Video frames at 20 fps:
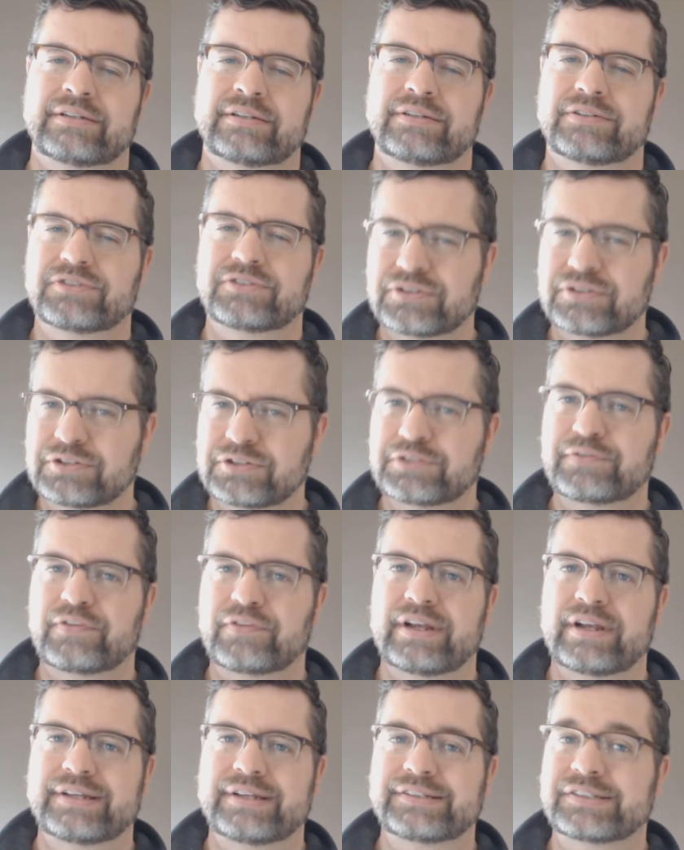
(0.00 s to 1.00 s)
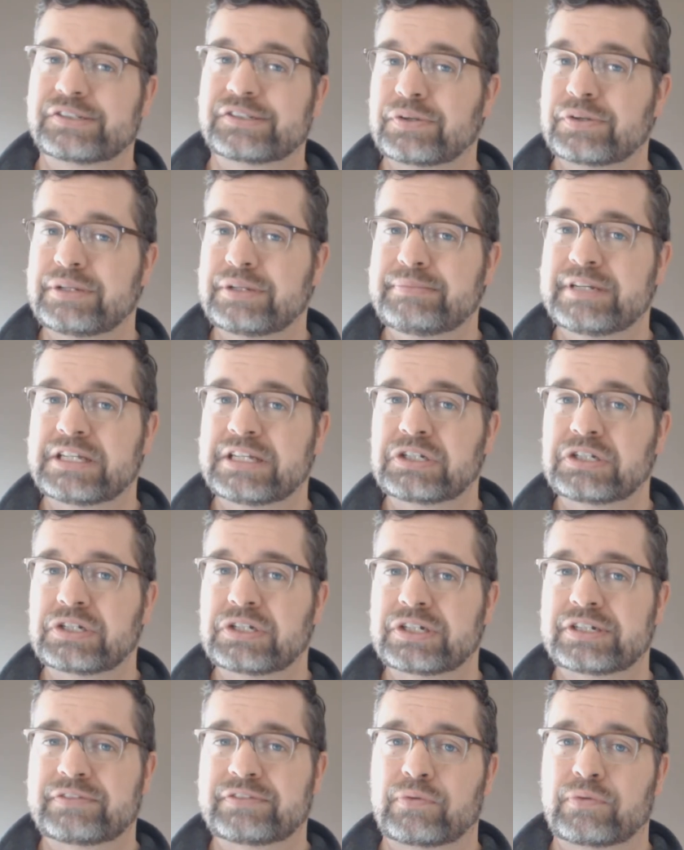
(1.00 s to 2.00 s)
your search phrase is only being
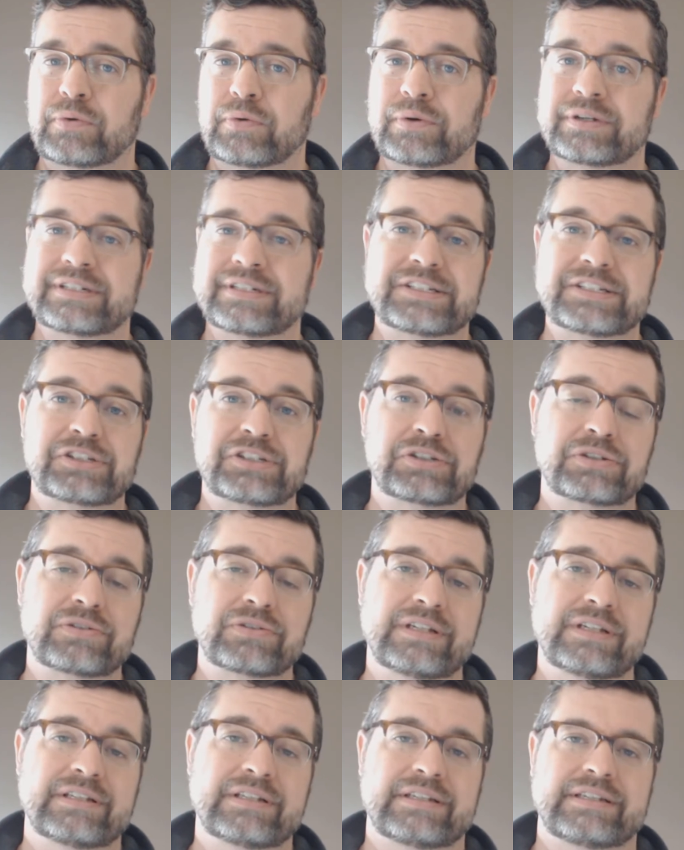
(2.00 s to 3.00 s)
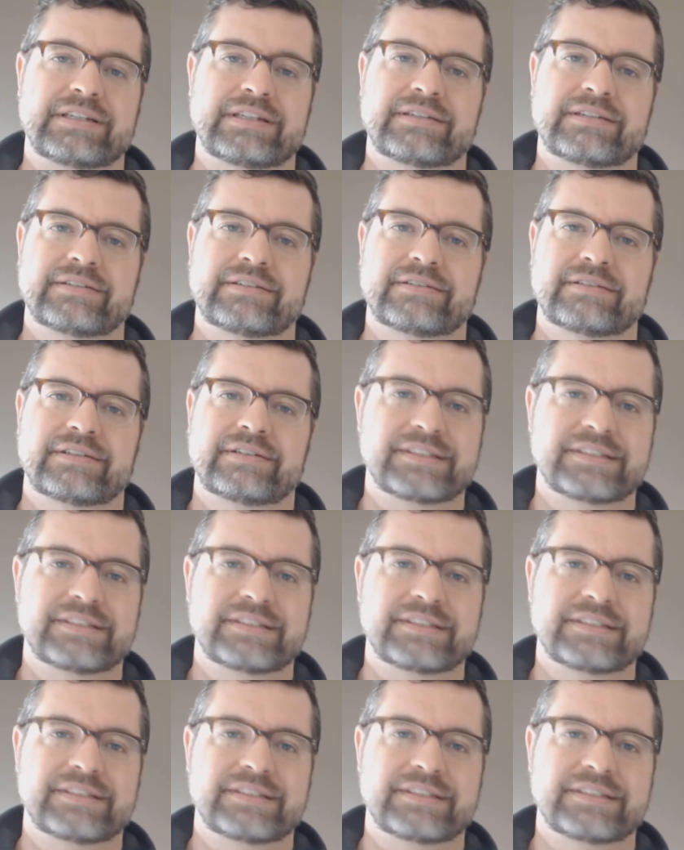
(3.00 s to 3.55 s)
looked for discreetly